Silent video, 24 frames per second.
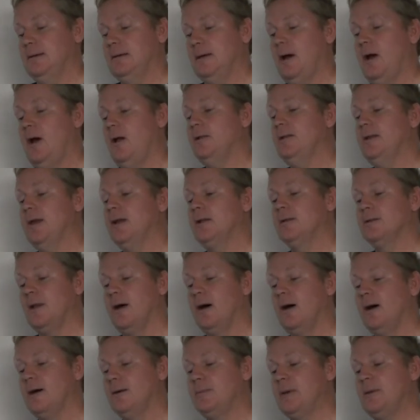all day
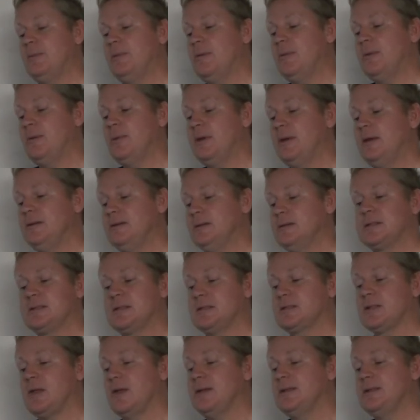long, bing, bing, bing, bing. Just
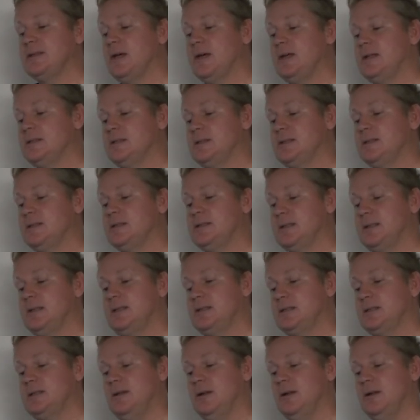that's all he does is he sends,